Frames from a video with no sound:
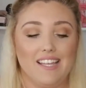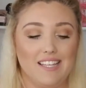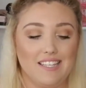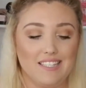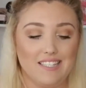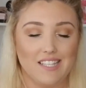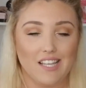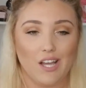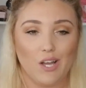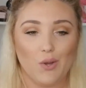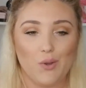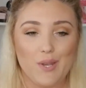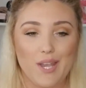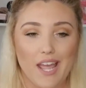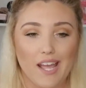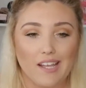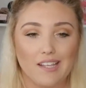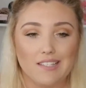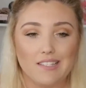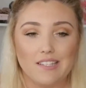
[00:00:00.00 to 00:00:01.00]
so
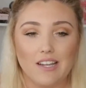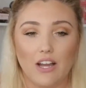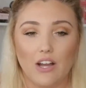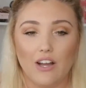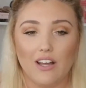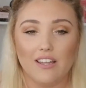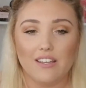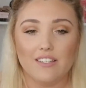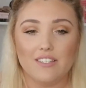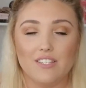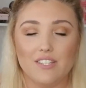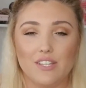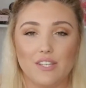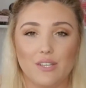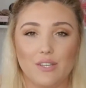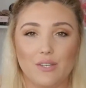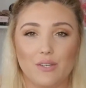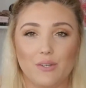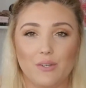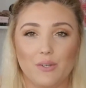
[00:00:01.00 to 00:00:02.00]
next on
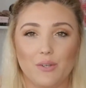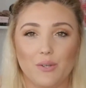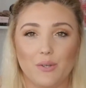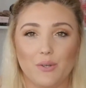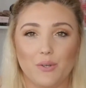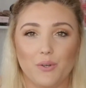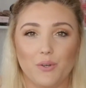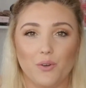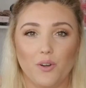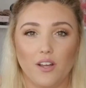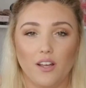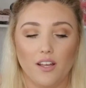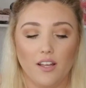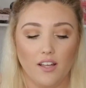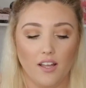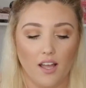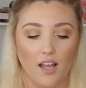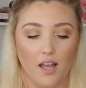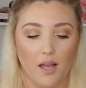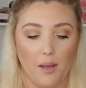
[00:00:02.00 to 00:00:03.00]
to
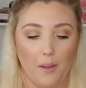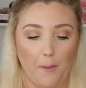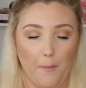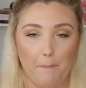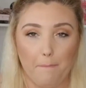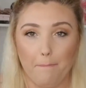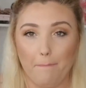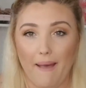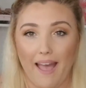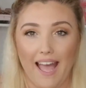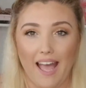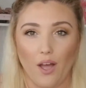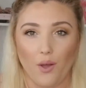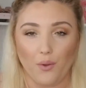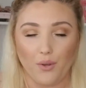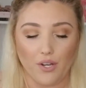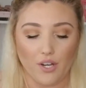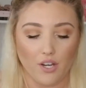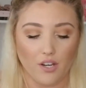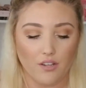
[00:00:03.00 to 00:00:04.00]

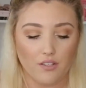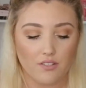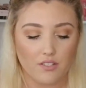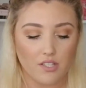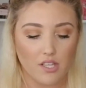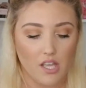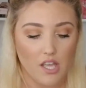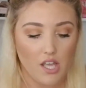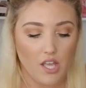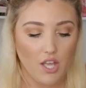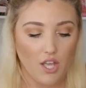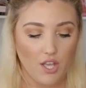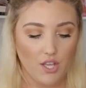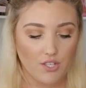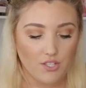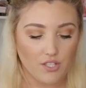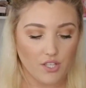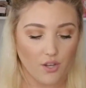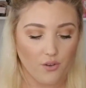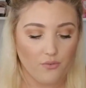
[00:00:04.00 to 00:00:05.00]
powders.
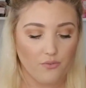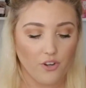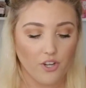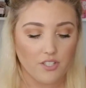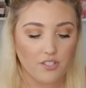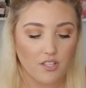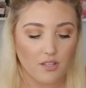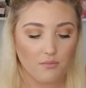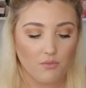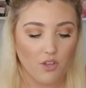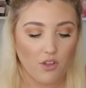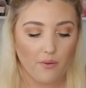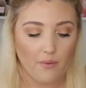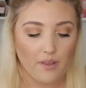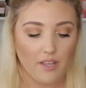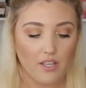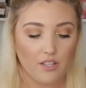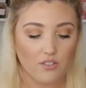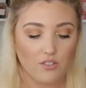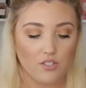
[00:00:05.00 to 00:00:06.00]
So first I'm
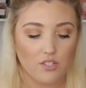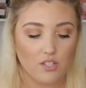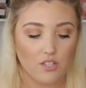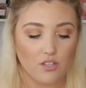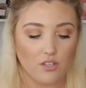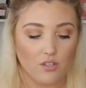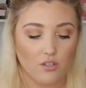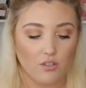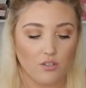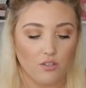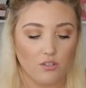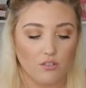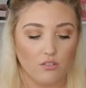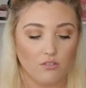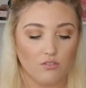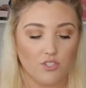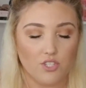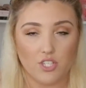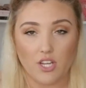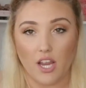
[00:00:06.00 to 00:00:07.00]
going
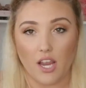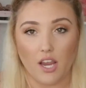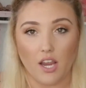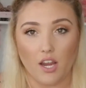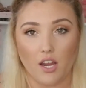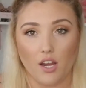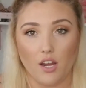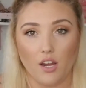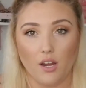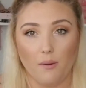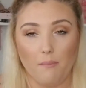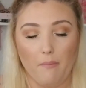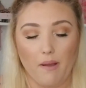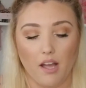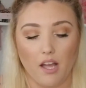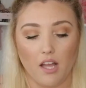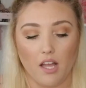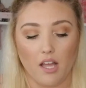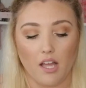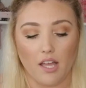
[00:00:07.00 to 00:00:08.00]
to share
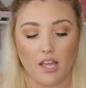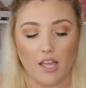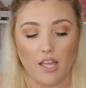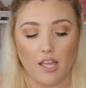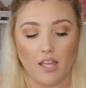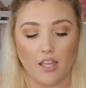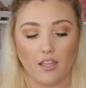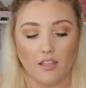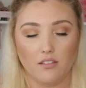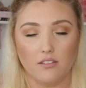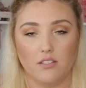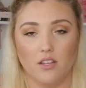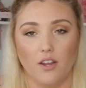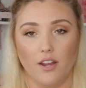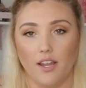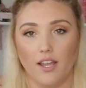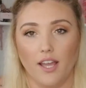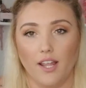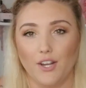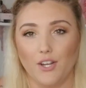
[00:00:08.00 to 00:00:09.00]
my,
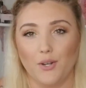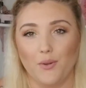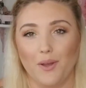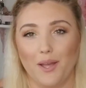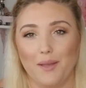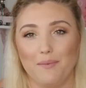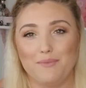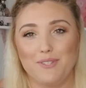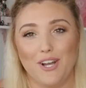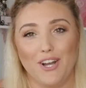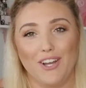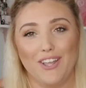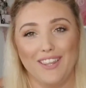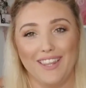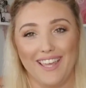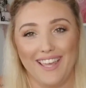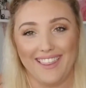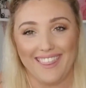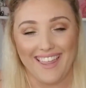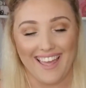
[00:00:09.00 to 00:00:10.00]
sorry, I don't know why I'm talking
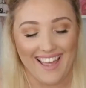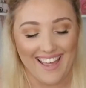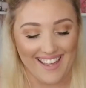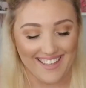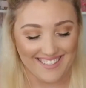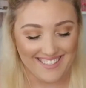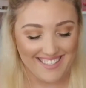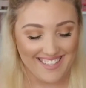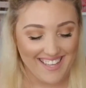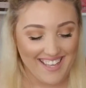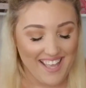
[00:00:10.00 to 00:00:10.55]
like that.